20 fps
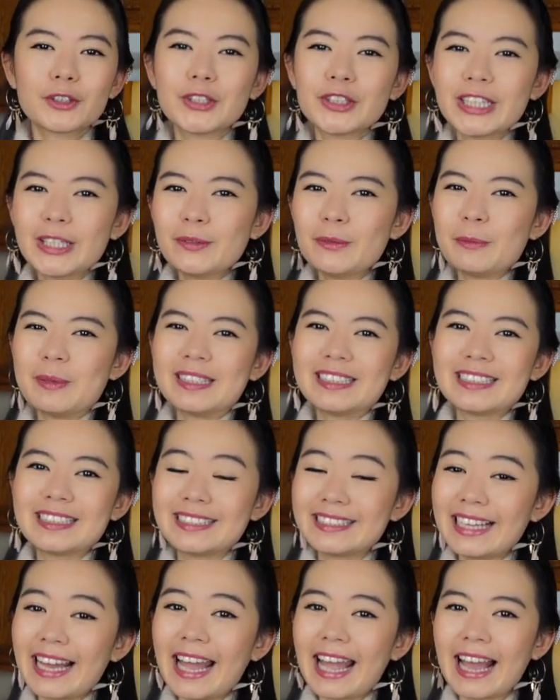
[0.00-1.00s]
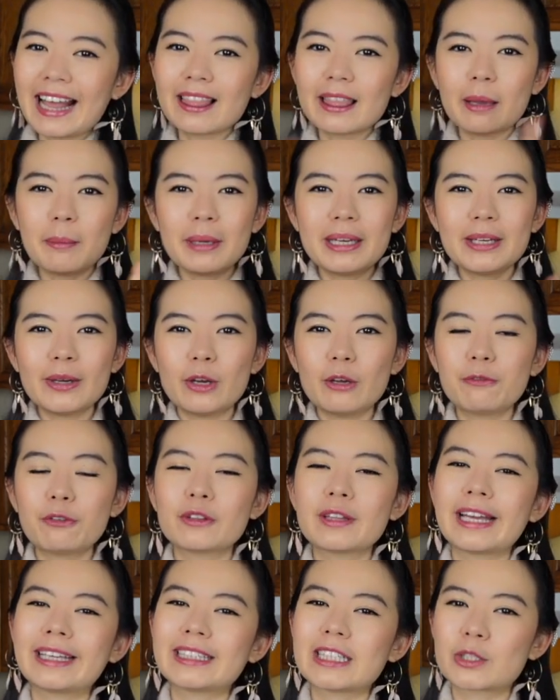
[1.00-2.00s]
cooking with me today. Let me know if you
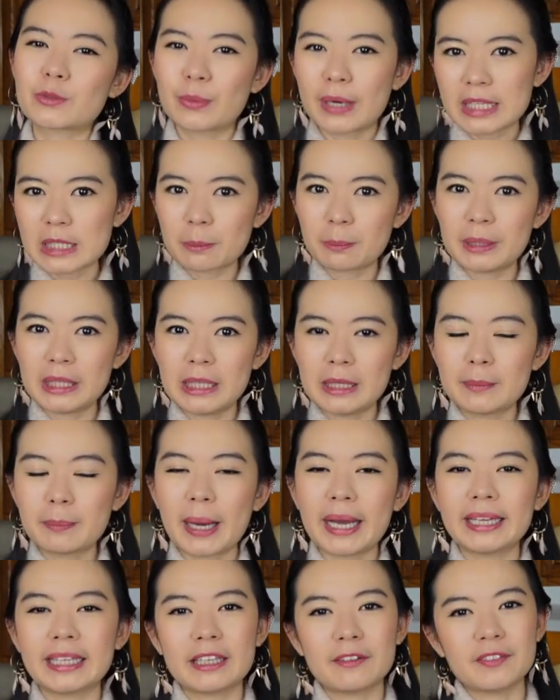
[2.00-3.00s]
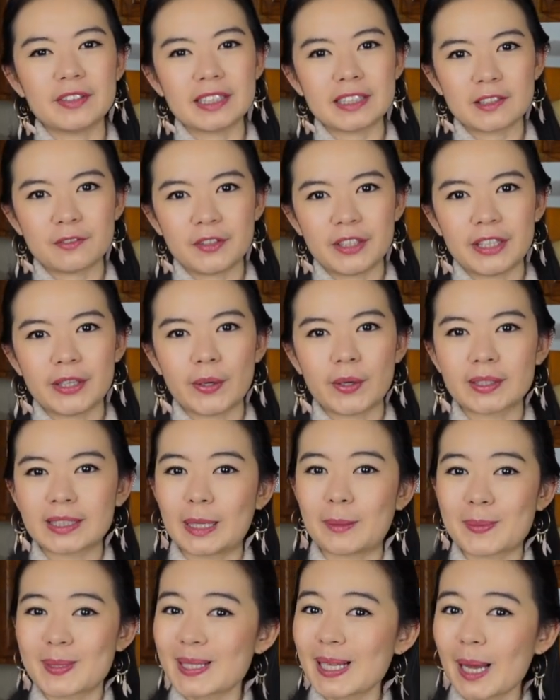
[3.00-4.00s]
like this recipe by giving this video a
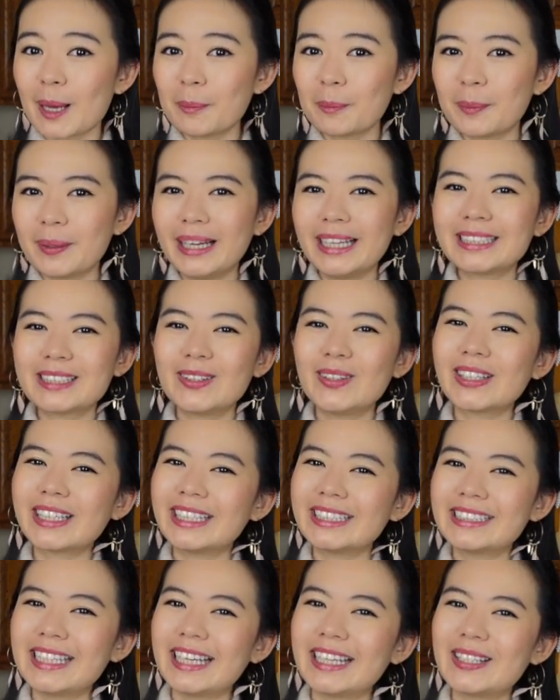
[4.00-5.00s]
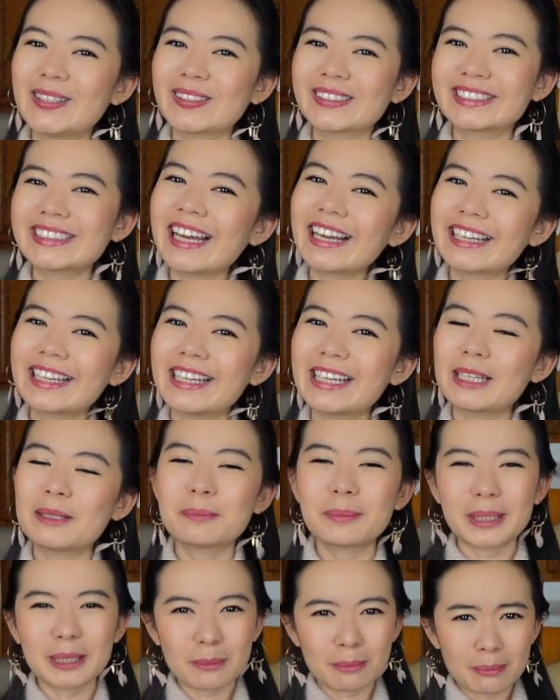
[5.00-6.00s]
thumbs up. It's only gonna take you a second,
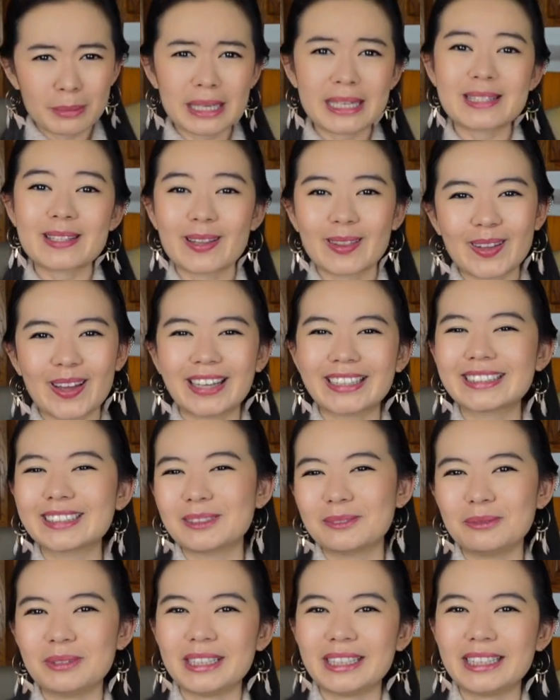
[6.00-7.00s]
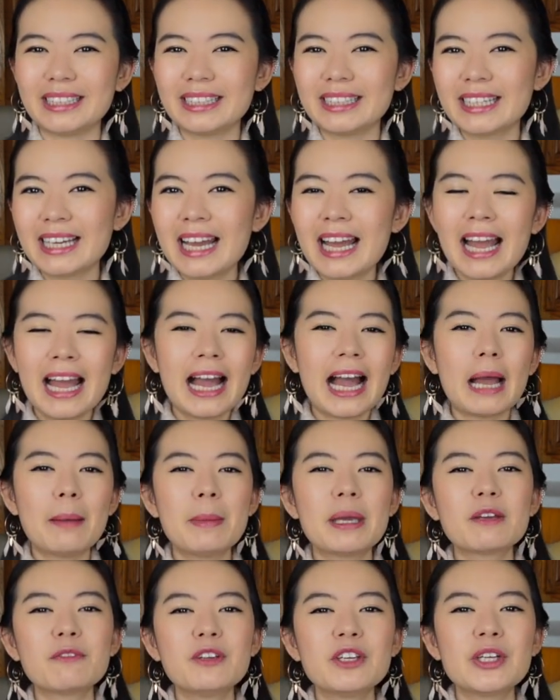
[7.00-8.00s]
but it means a lot to me. I
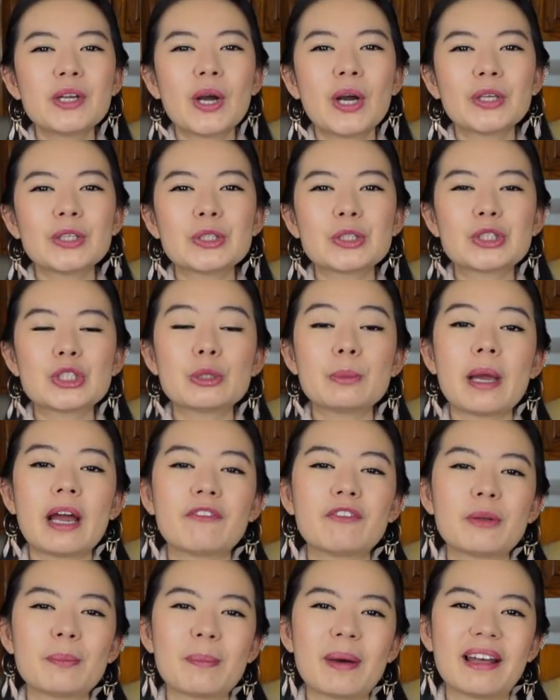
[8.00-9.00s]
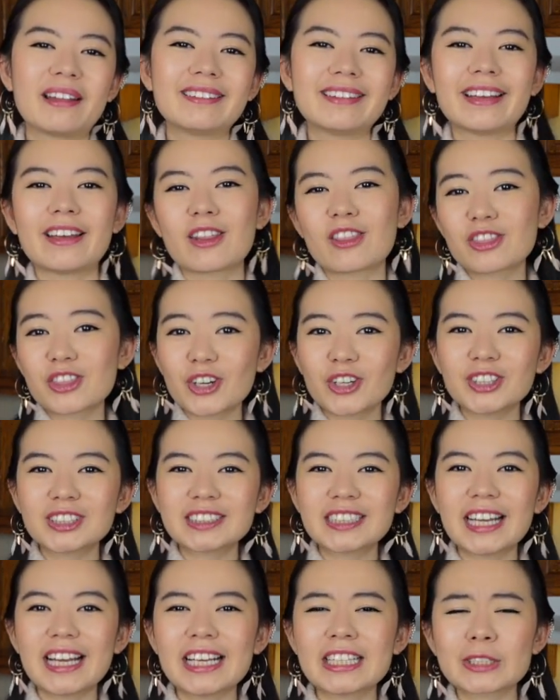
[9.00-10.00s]
make video on YouTube every Monday and
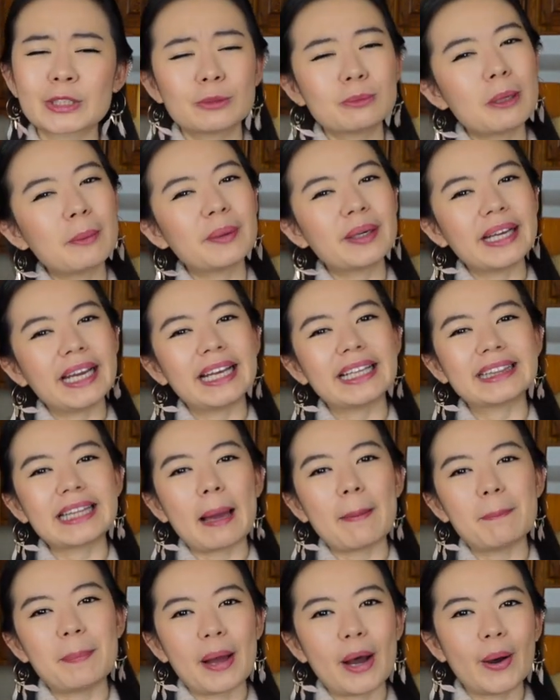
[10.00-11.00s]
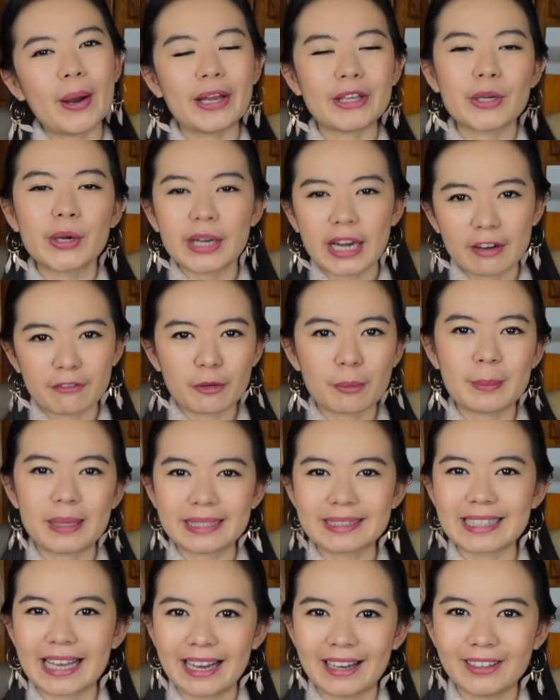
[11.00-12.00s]
Thursdays. Remember to hit that bell and you'll never
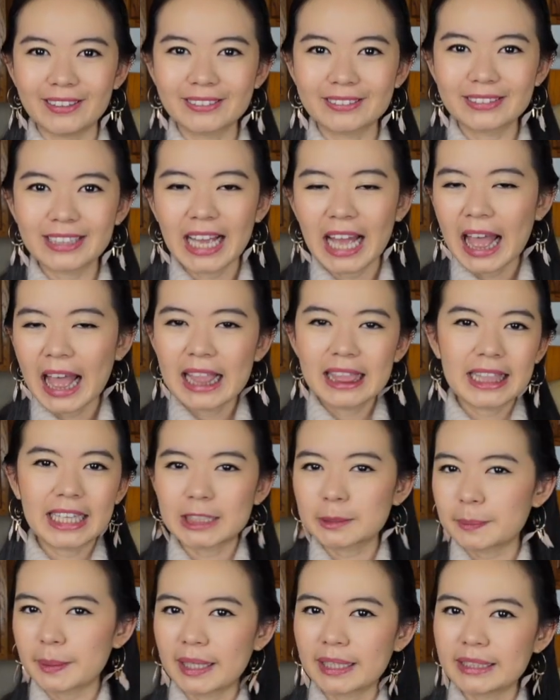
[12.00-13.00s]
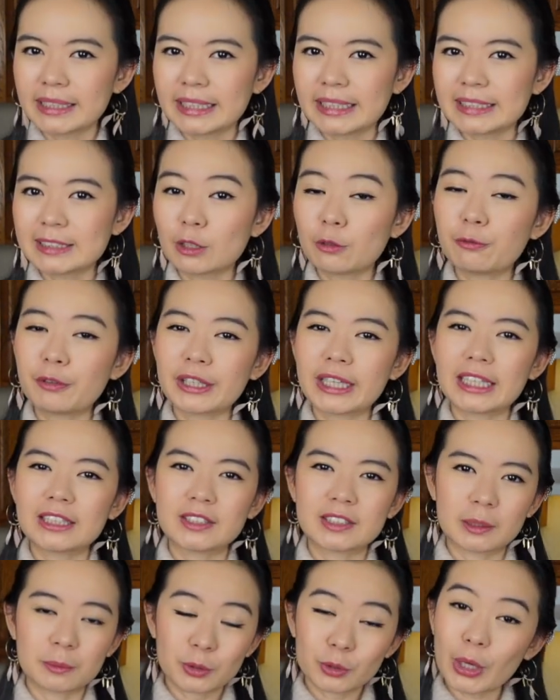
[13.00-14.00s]
miss out. Last but not least, don't forget
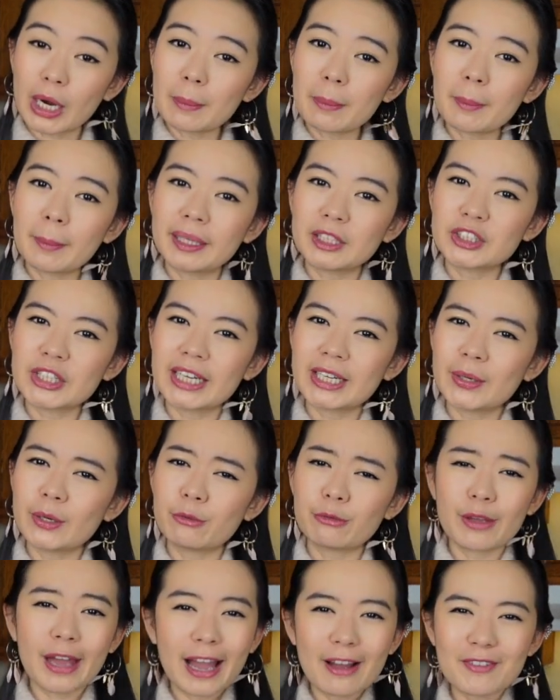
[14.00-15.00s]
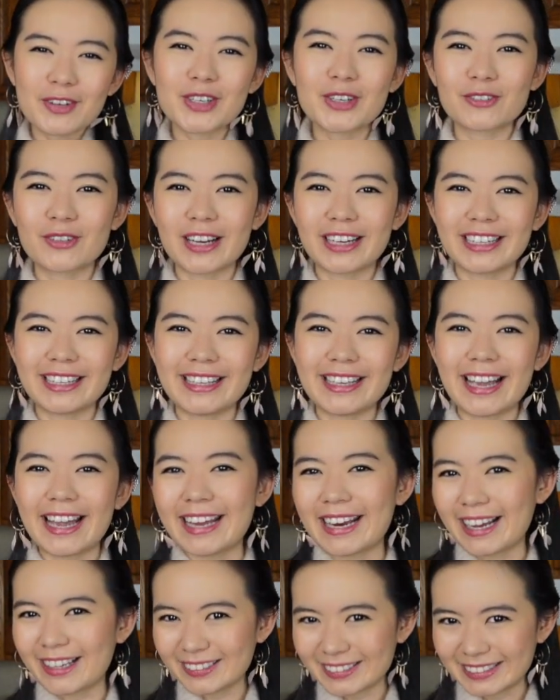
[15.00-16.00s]
to subscribe on my channel if you haven't already,
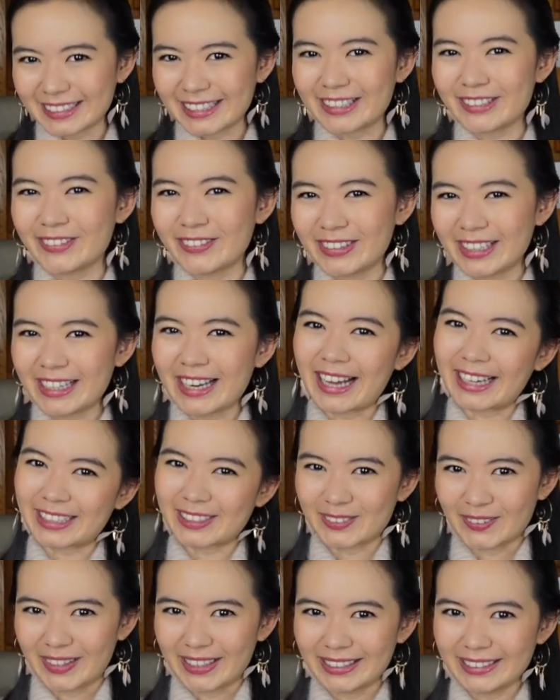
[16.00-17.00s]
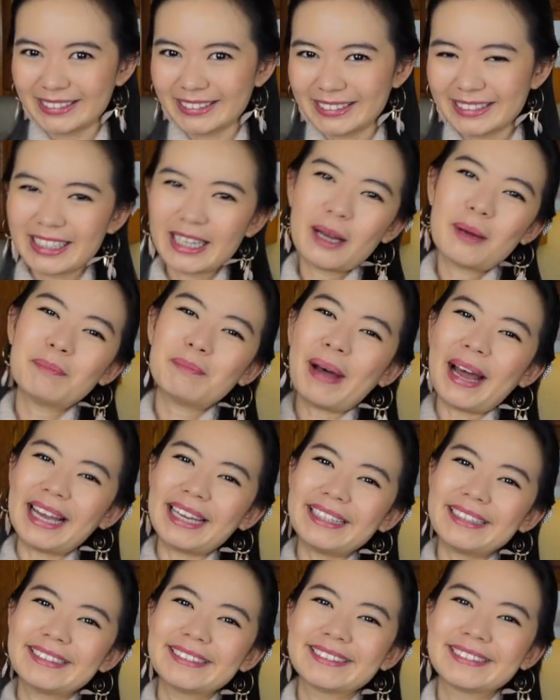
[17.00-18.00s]
and I'll see you in the next one.
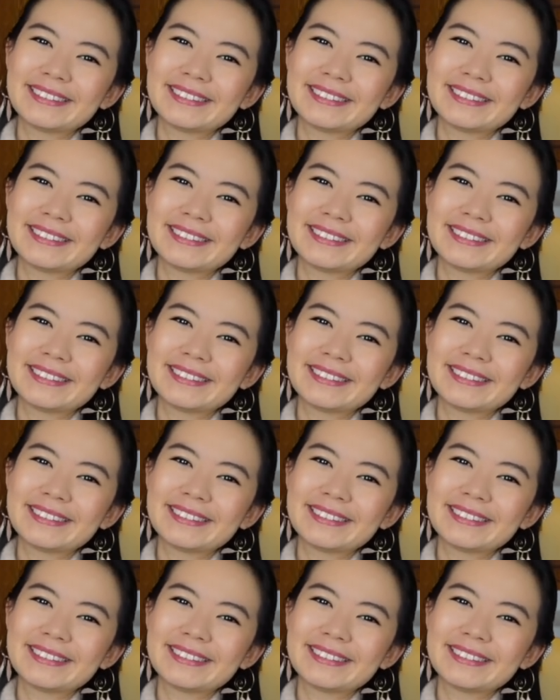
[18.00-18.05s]
Bye!